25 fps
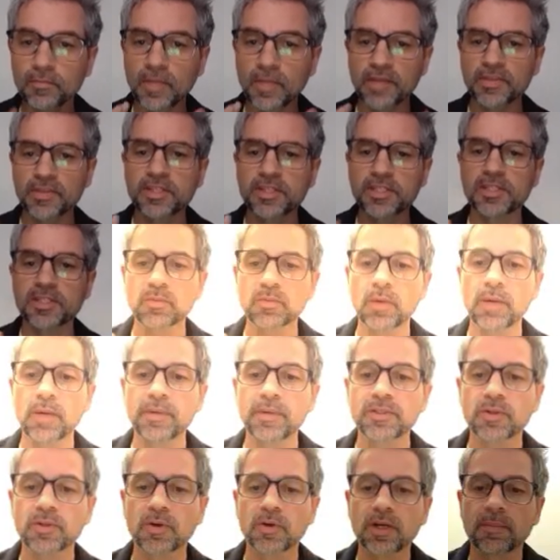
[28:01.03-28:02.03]
This is where we
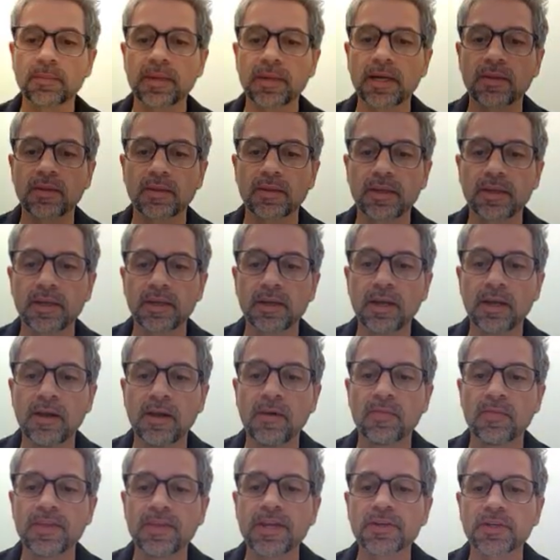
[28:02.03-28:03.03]
talk about the
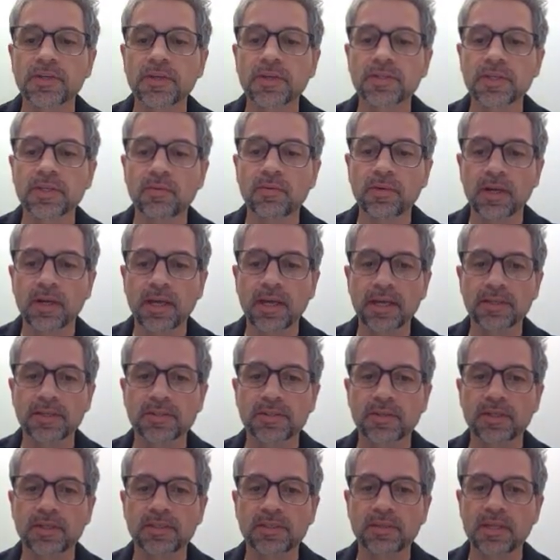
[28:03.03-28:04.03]
issues that relate
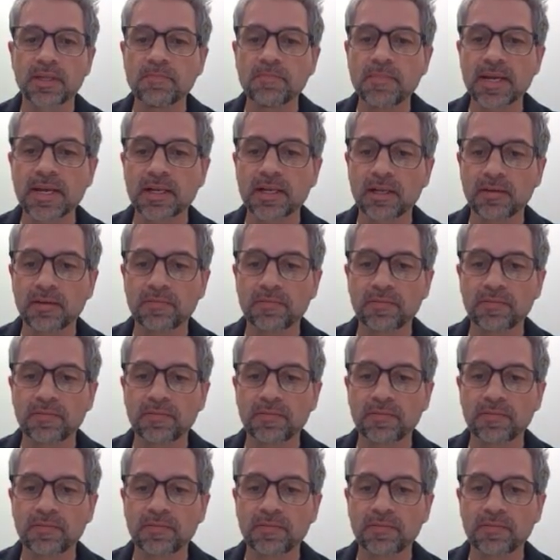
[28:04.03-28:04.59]
to the middle of